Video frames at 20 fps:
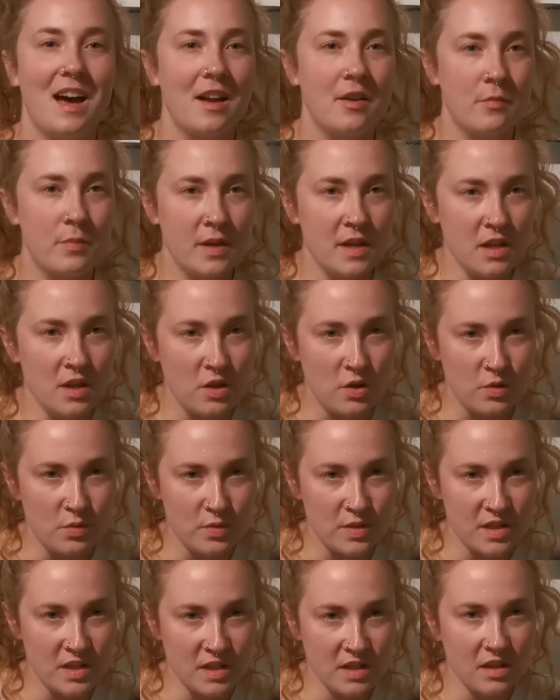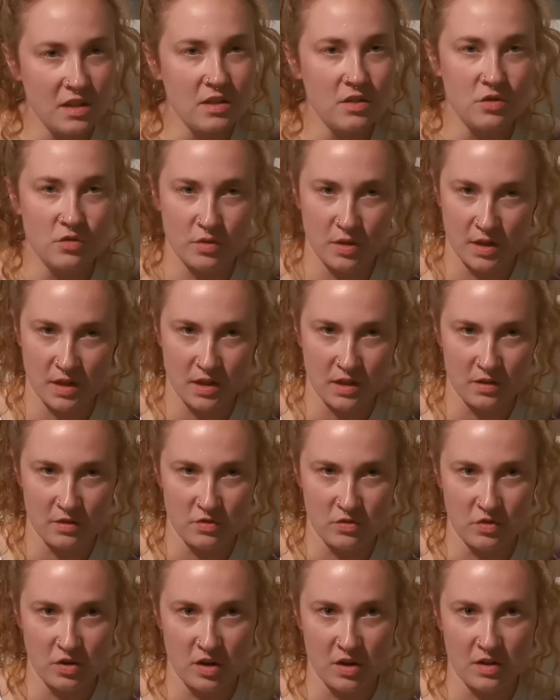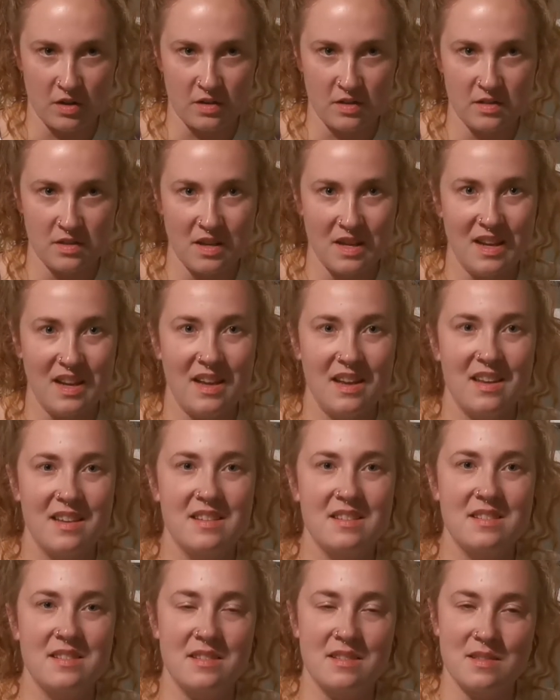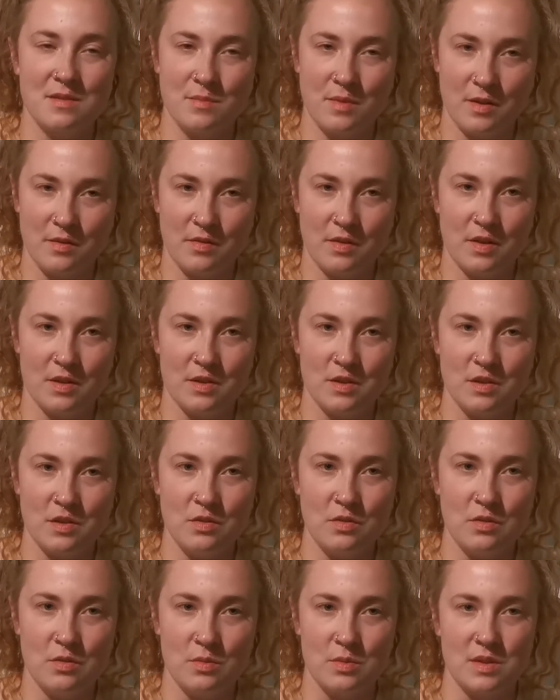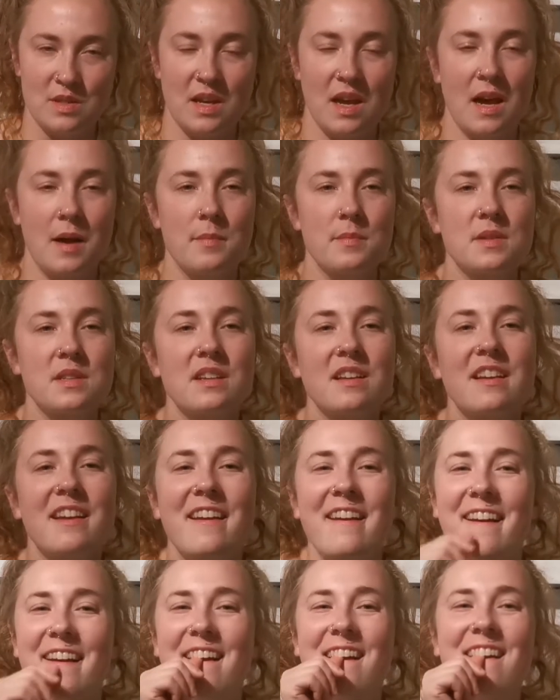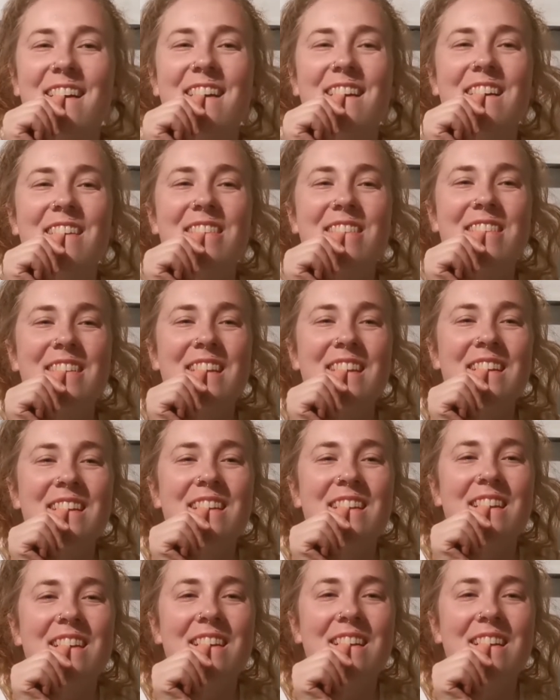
I've been using drinking straws since my front tooth was capped. See?